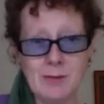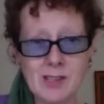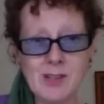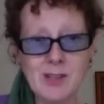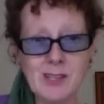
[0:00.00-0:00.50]

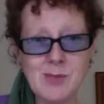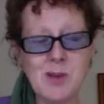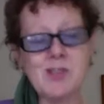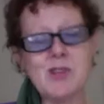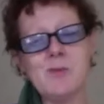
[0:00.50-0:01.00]
facial
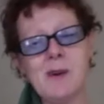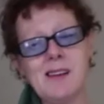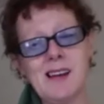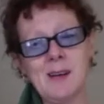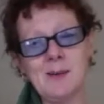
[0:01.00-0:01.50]
expression, body
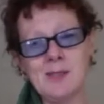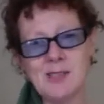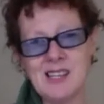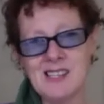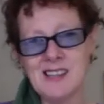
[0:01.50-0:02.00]
language
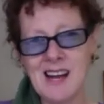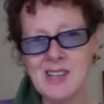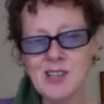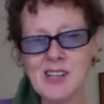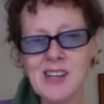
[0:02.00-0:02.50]
and
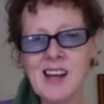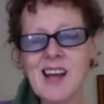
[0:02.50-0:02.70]
intonation,